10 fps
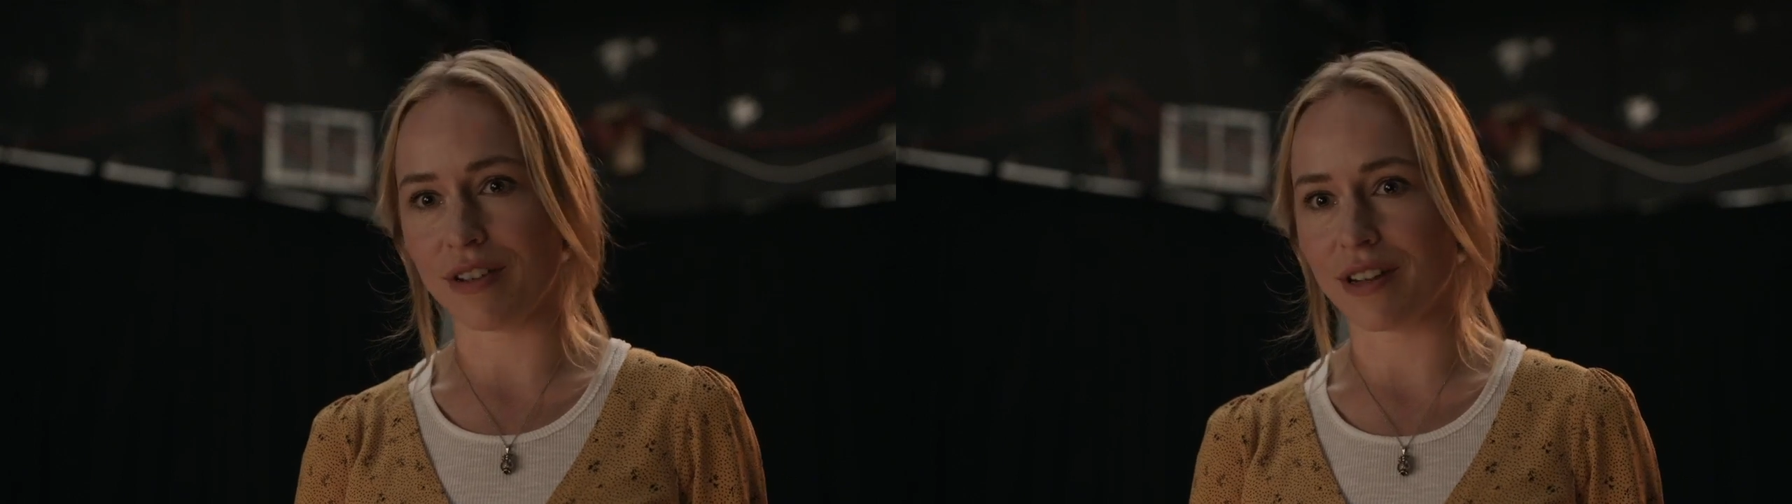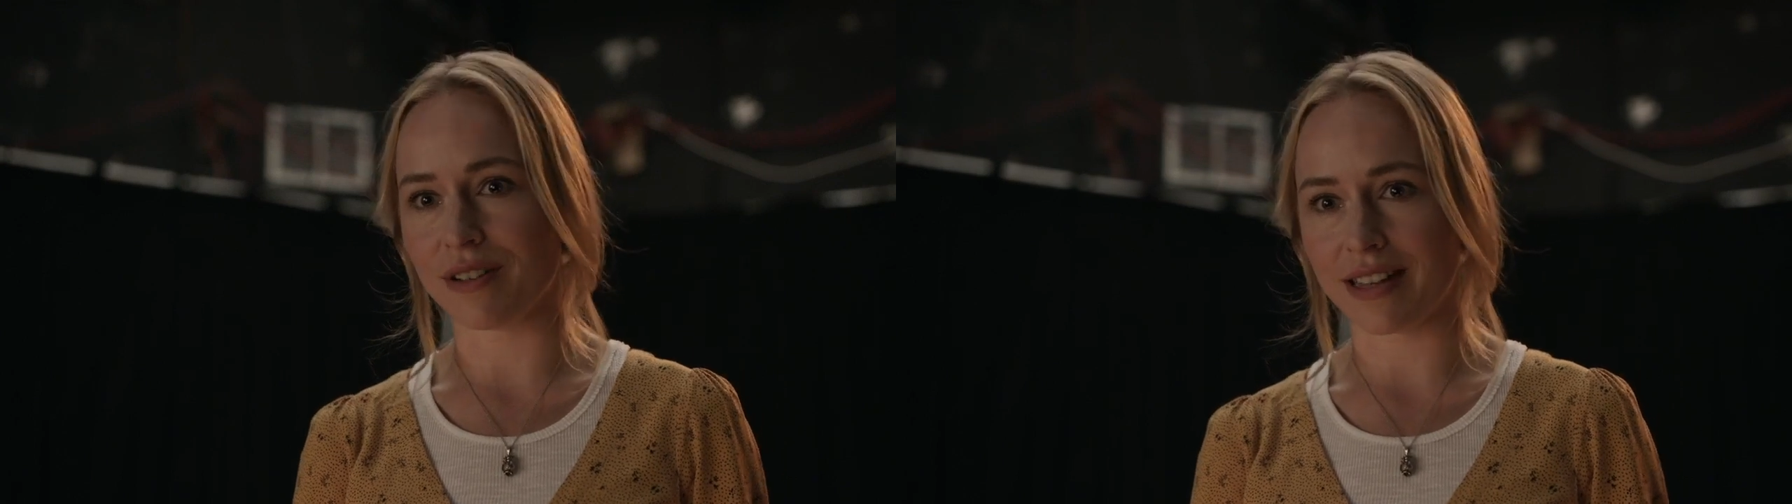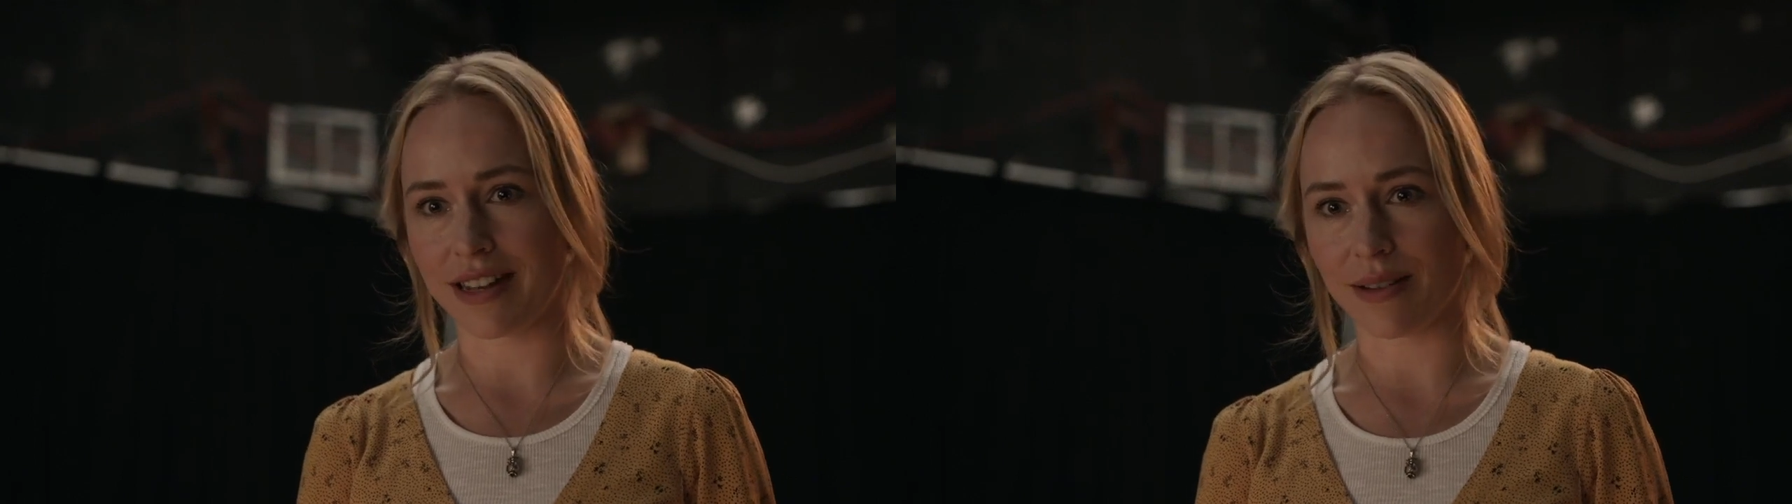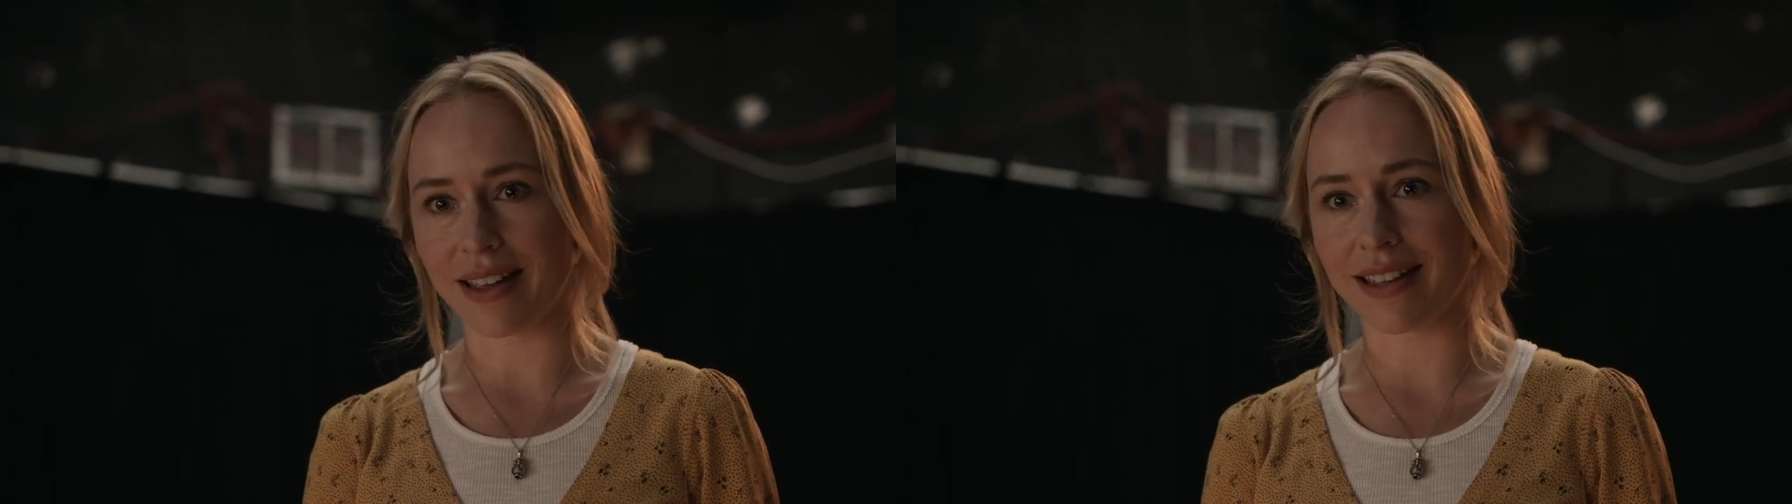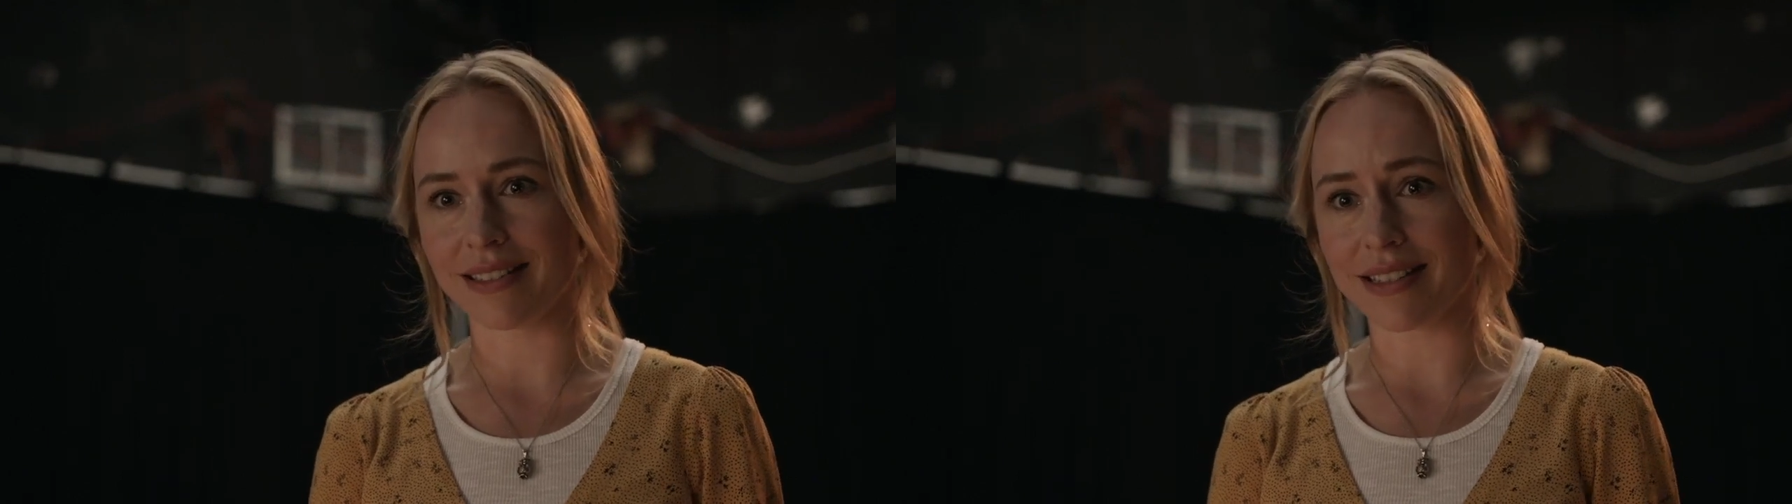years
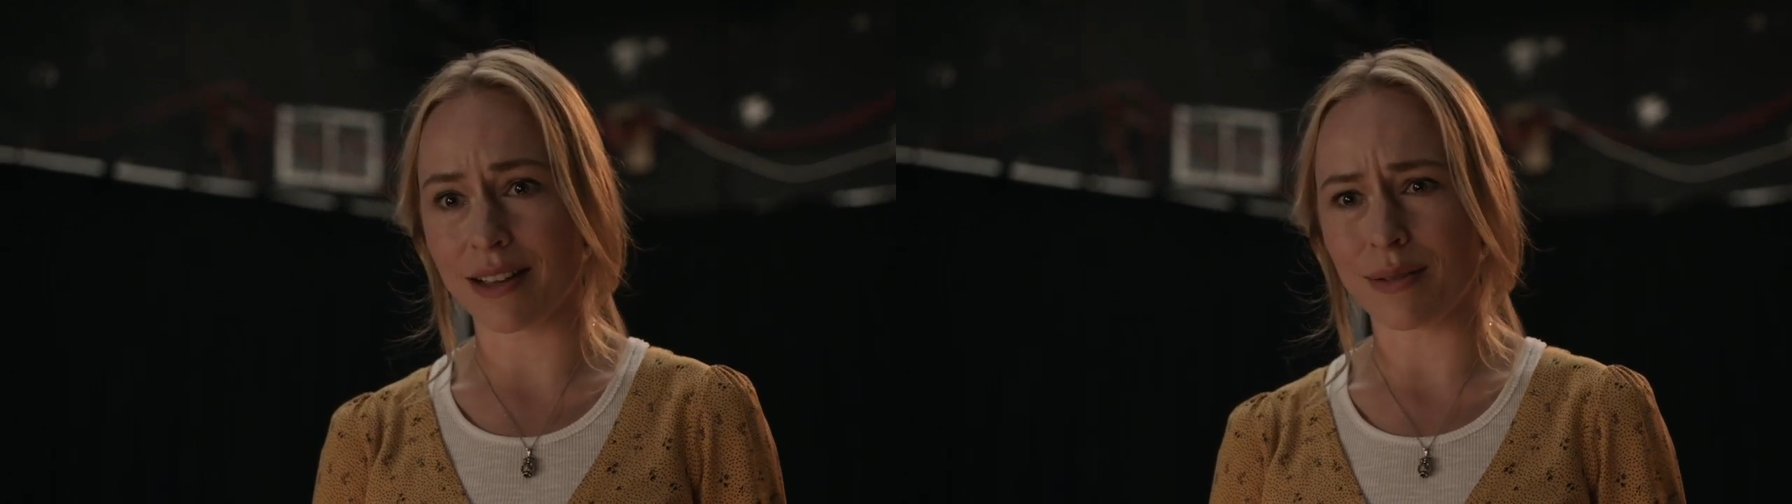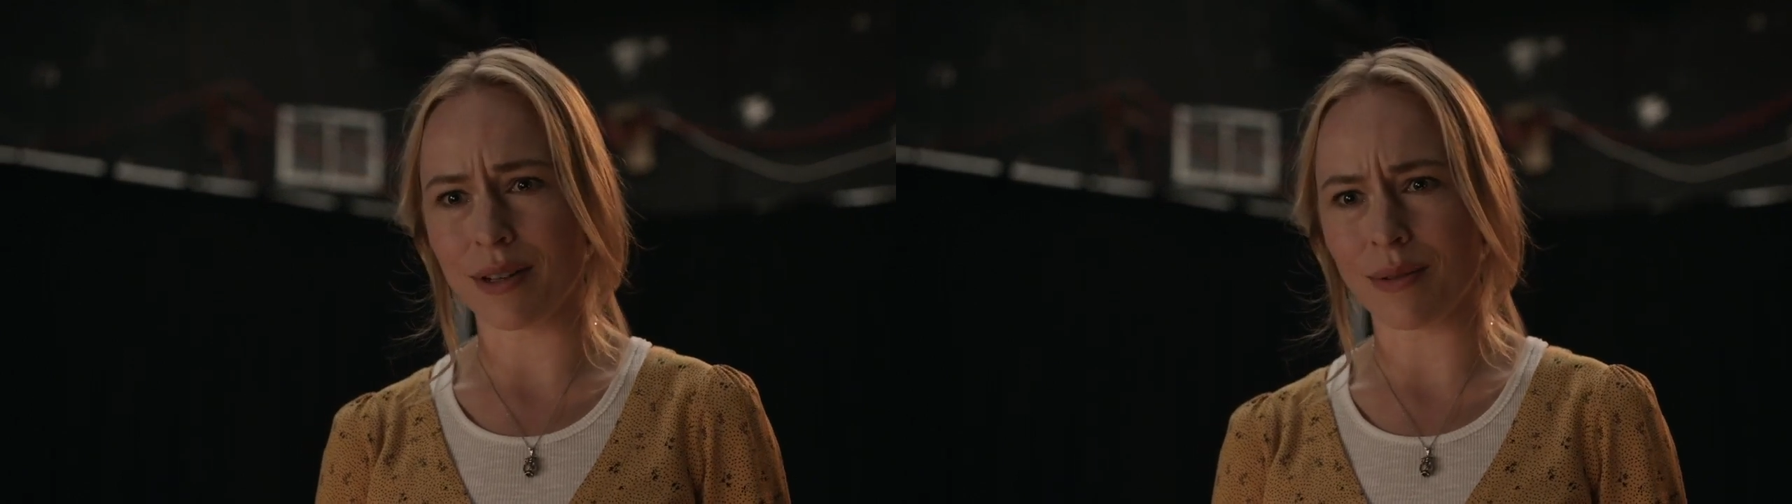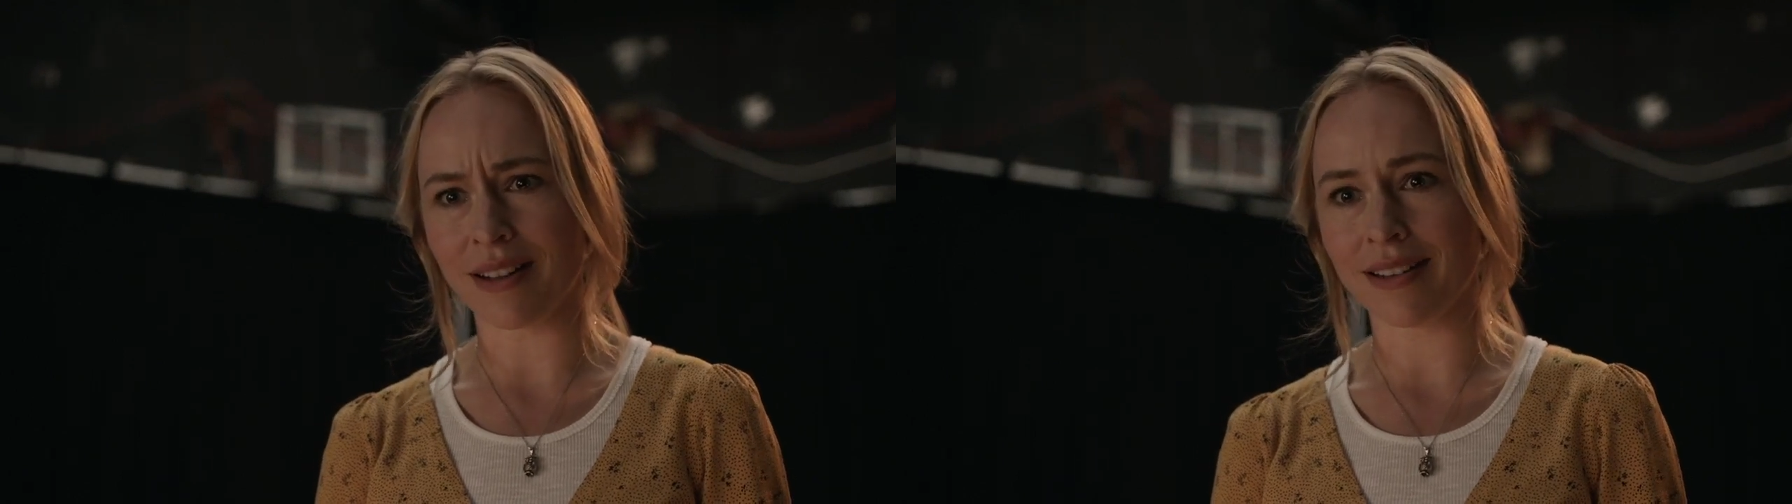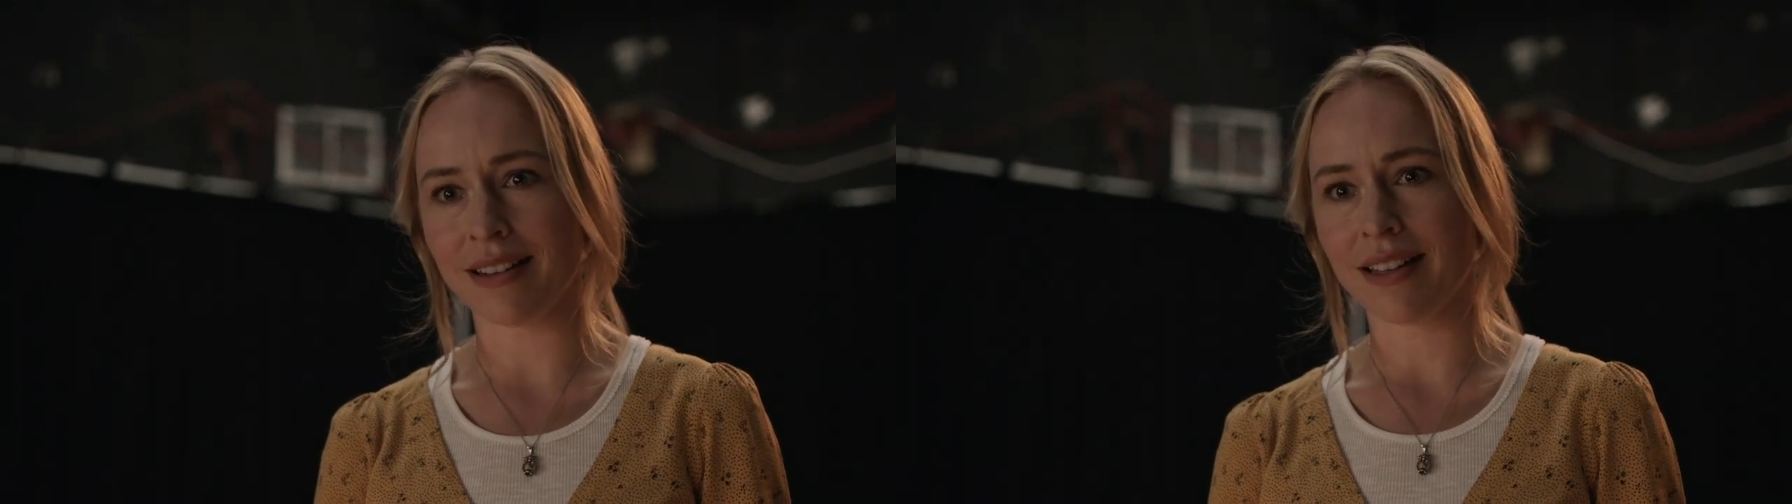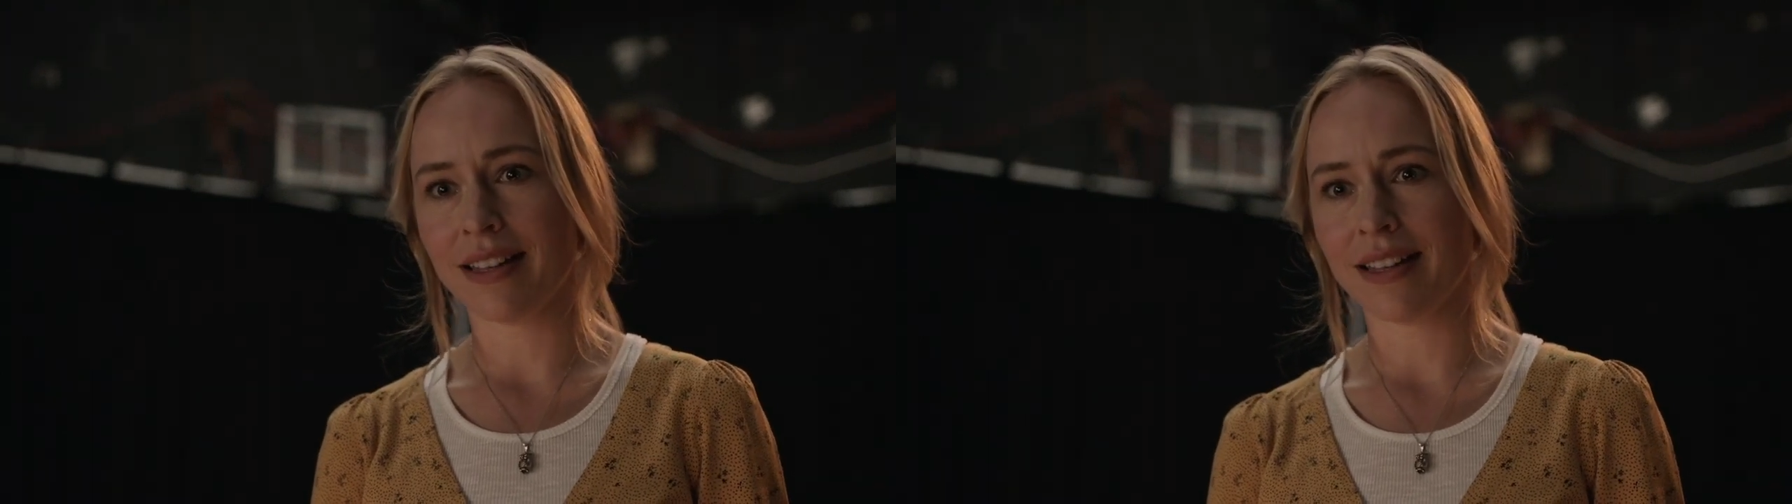anyway. Is that what you want?